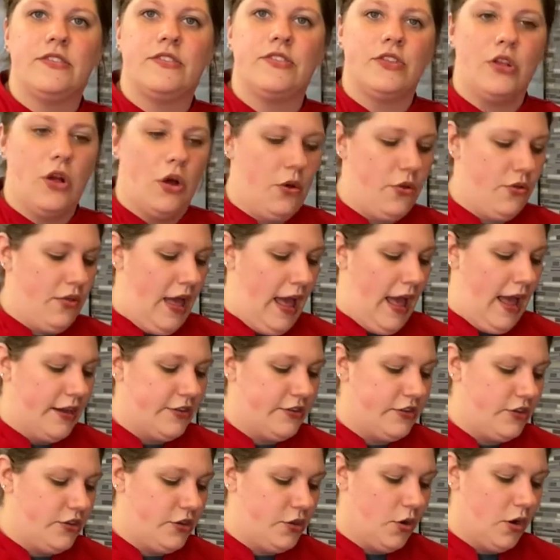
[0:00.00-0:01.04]
so that
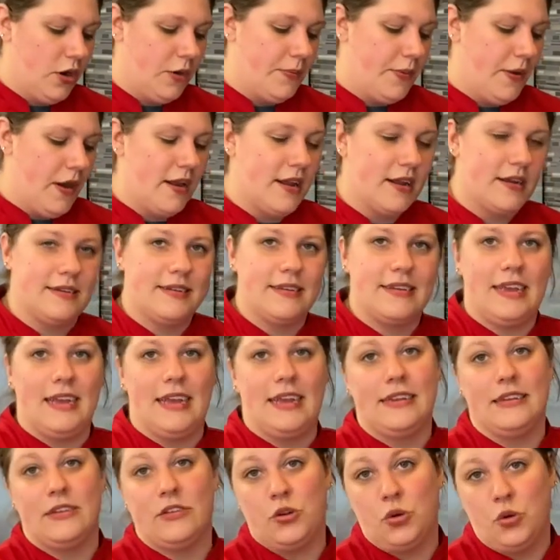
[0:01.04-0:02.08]
your product
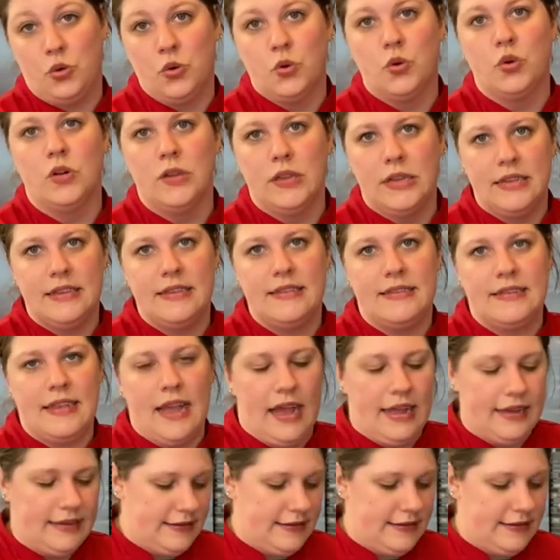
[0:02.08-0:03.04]
can cool and set.